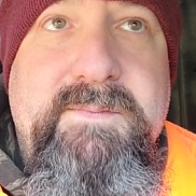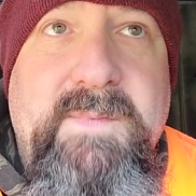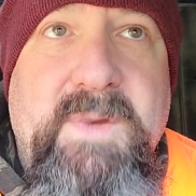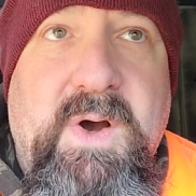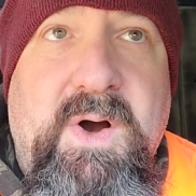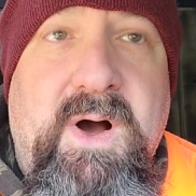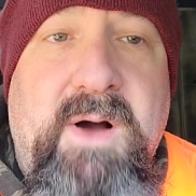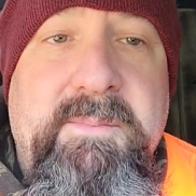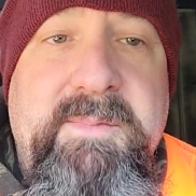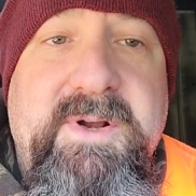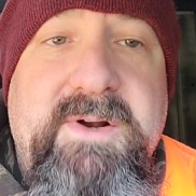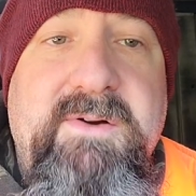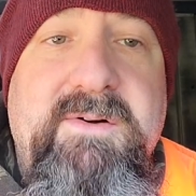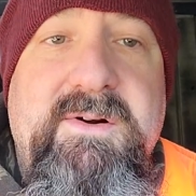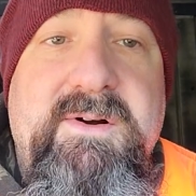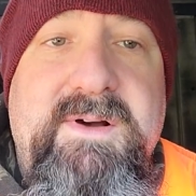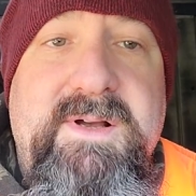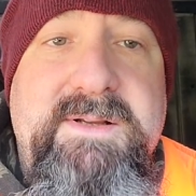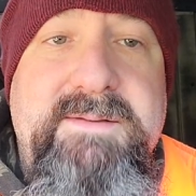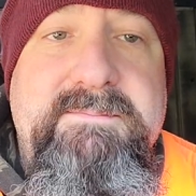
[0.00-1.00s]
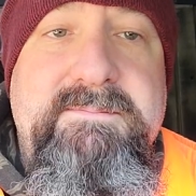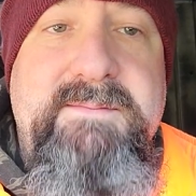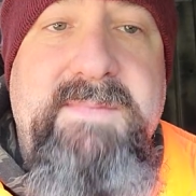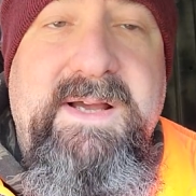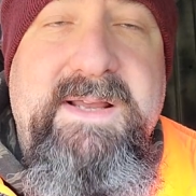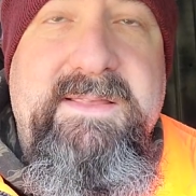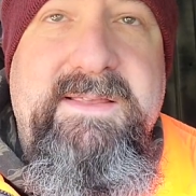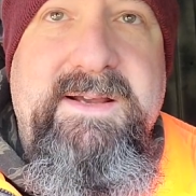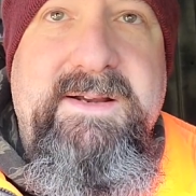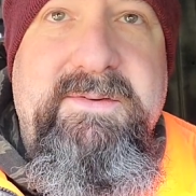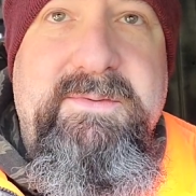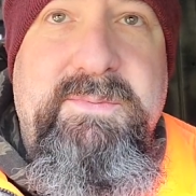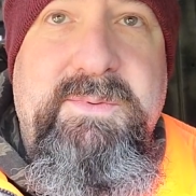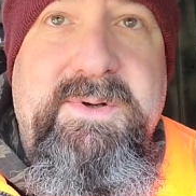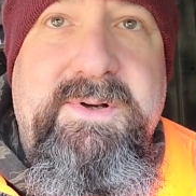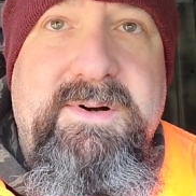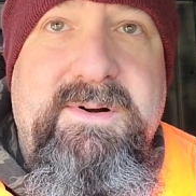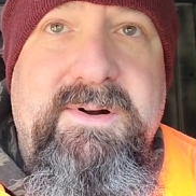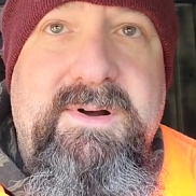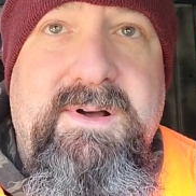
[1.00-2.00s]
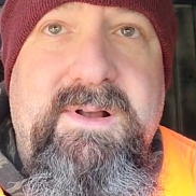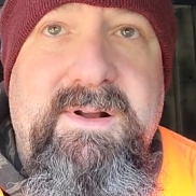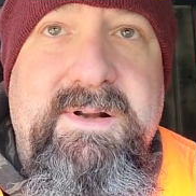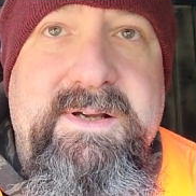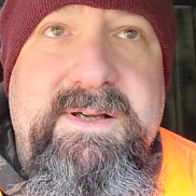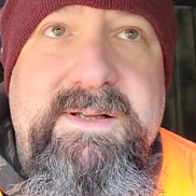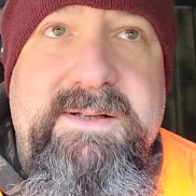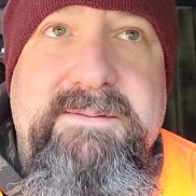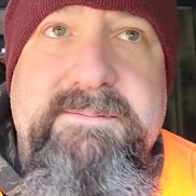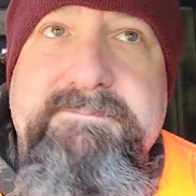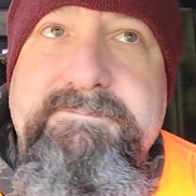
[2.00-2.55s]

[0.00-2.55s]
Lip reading: Omicron, I think is what they're calling it.